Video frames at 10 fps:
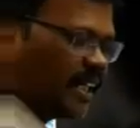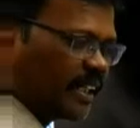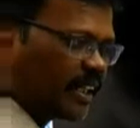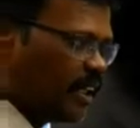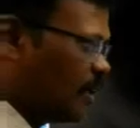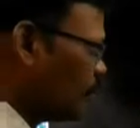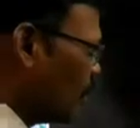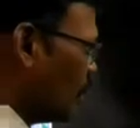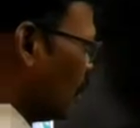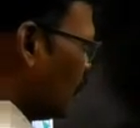that
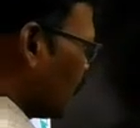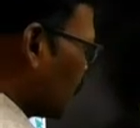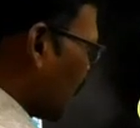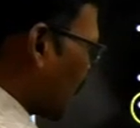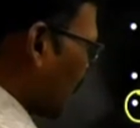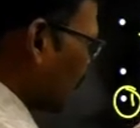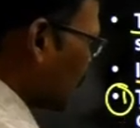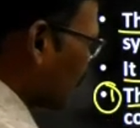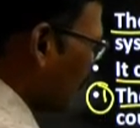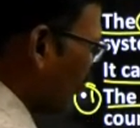the
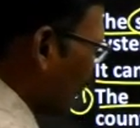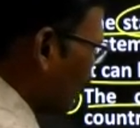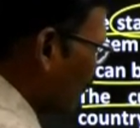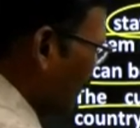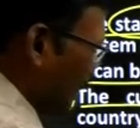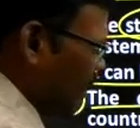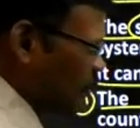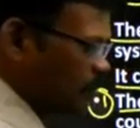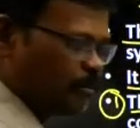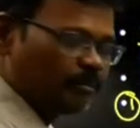custom
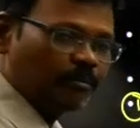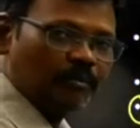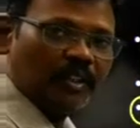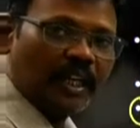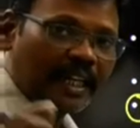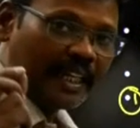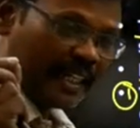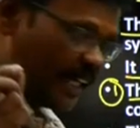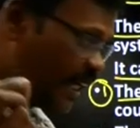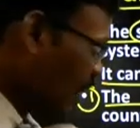union
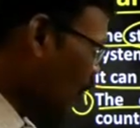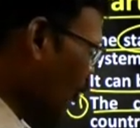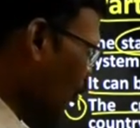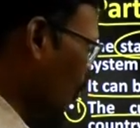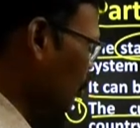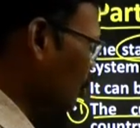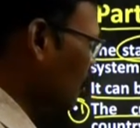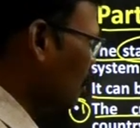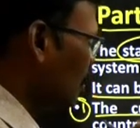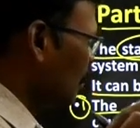includes
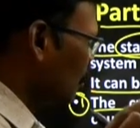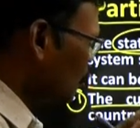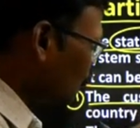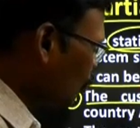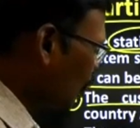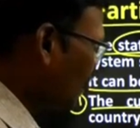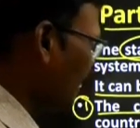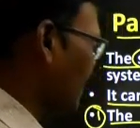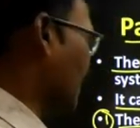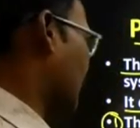two
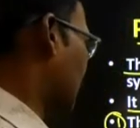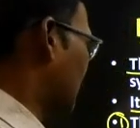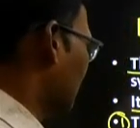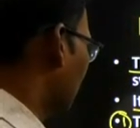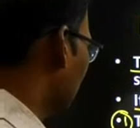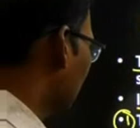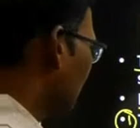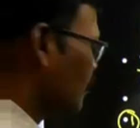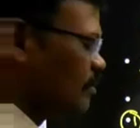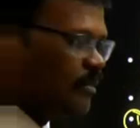countries.
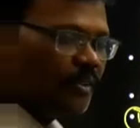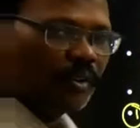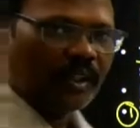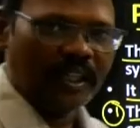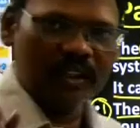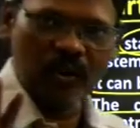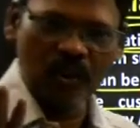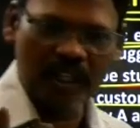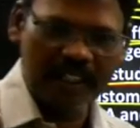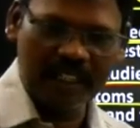Okay,
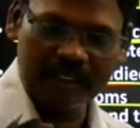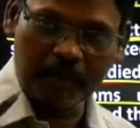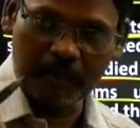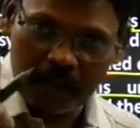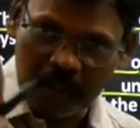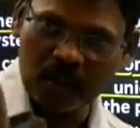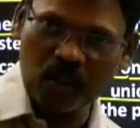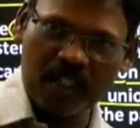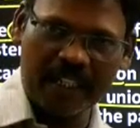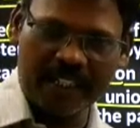two countries, minimum
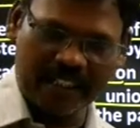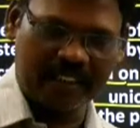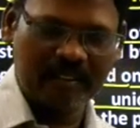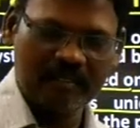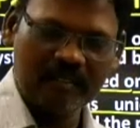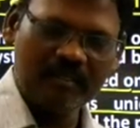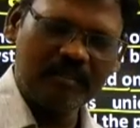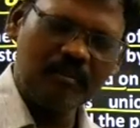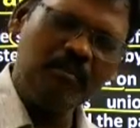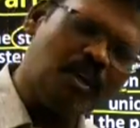two countries,
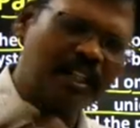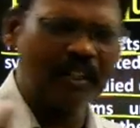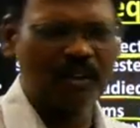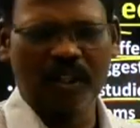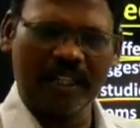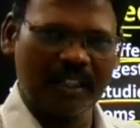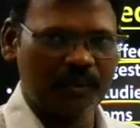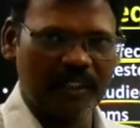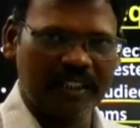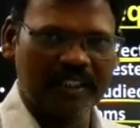more than two
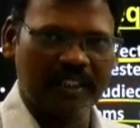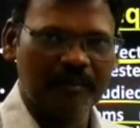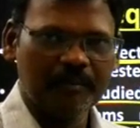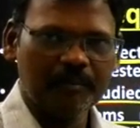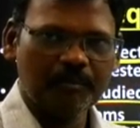countries we can say.